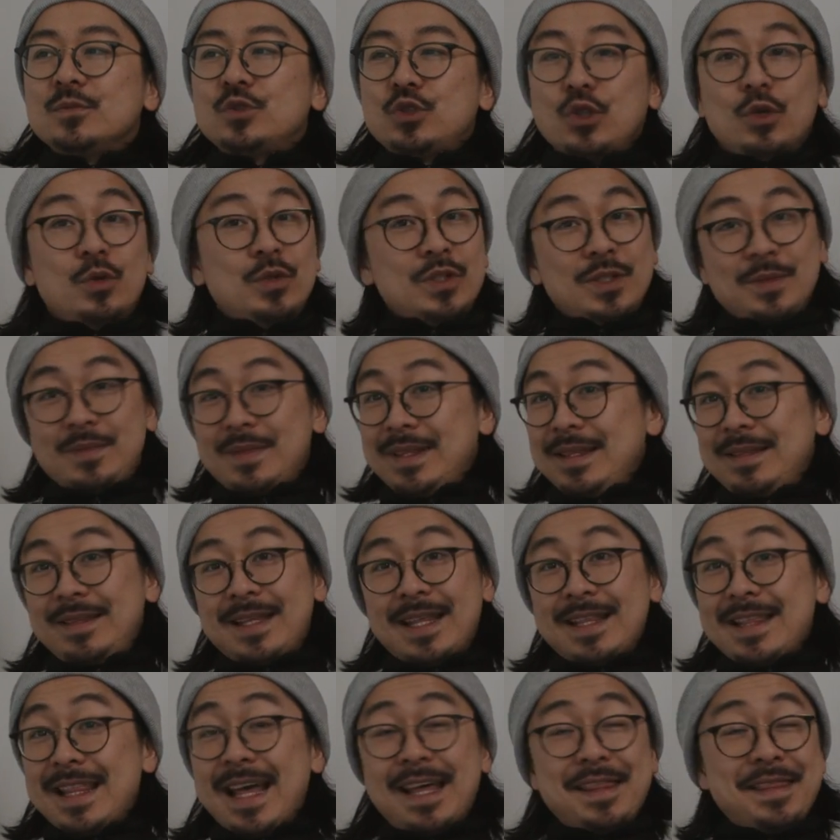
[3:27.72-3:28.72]

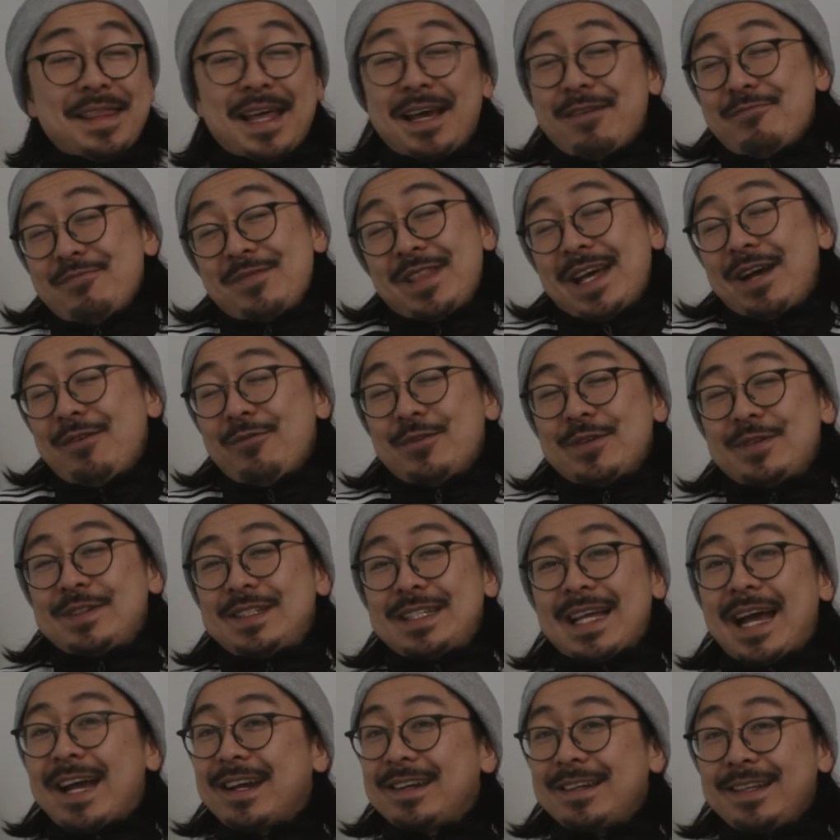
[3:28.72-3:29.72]
that
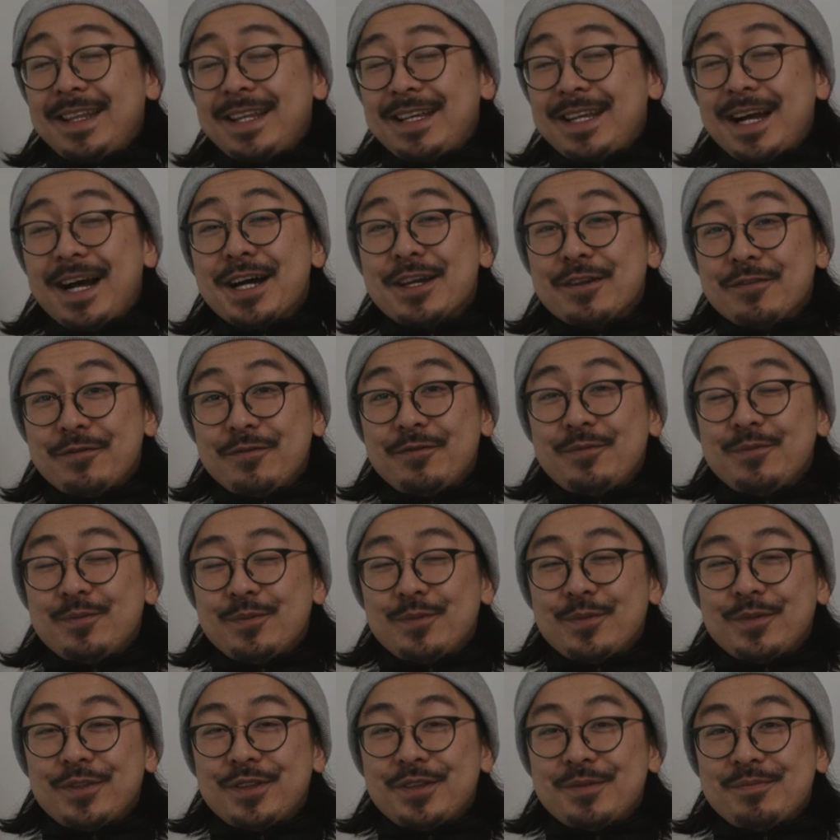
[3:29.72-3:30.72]
was actually kind of
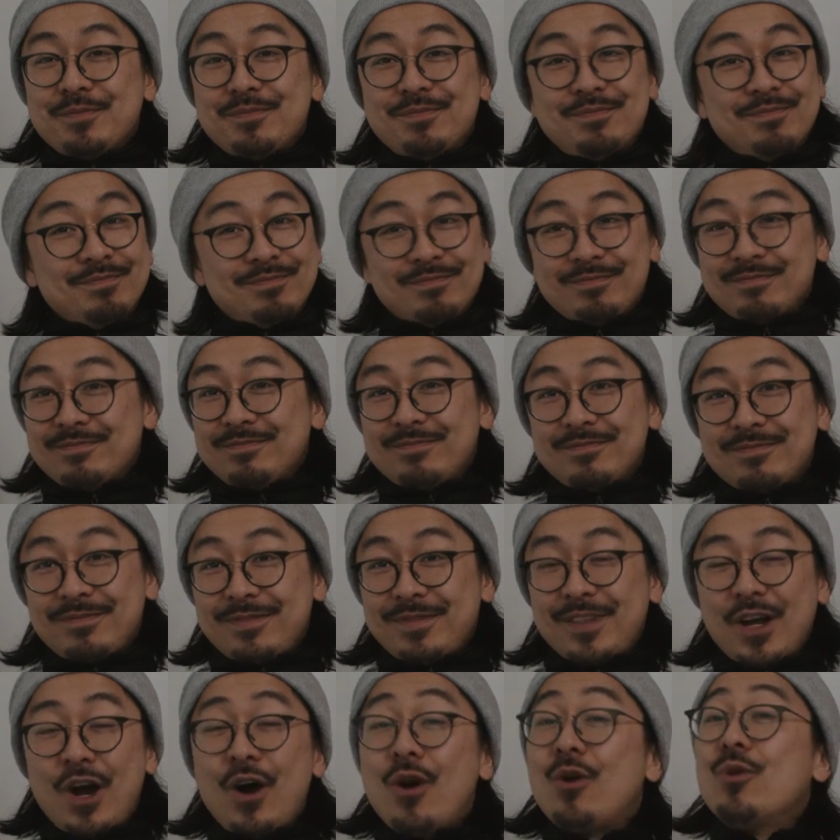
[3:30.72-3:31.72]

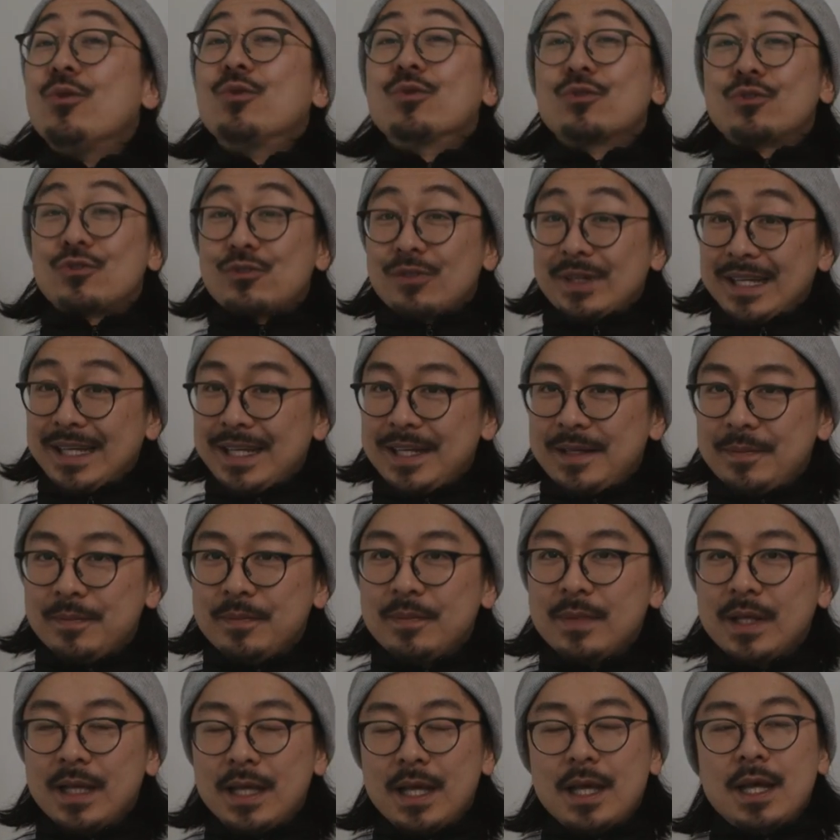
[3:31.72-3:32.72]
the whole
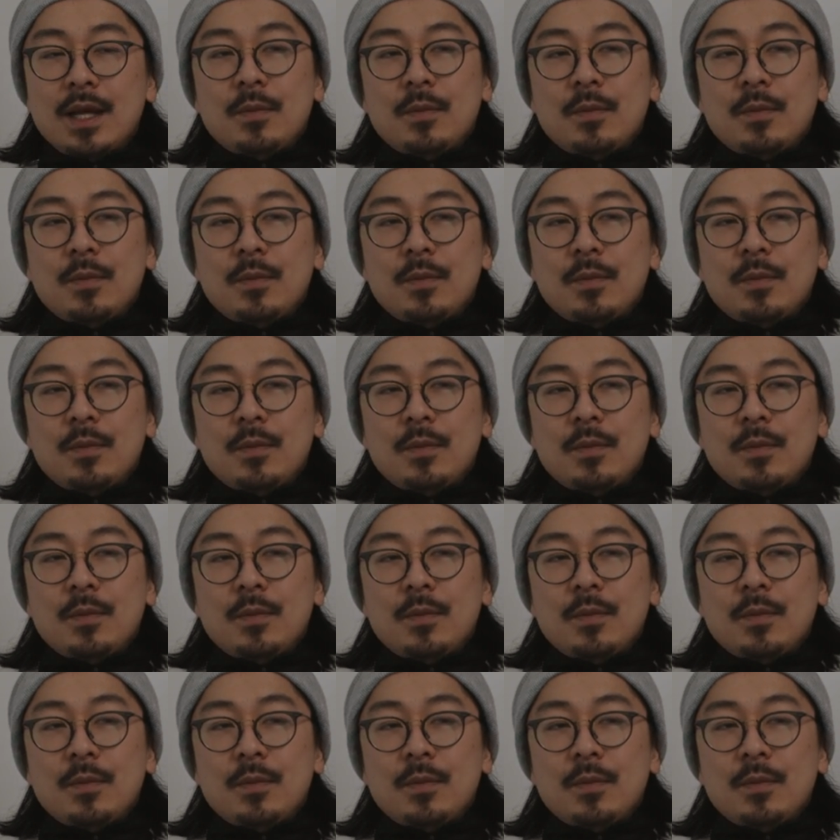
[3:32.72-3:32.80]
dream.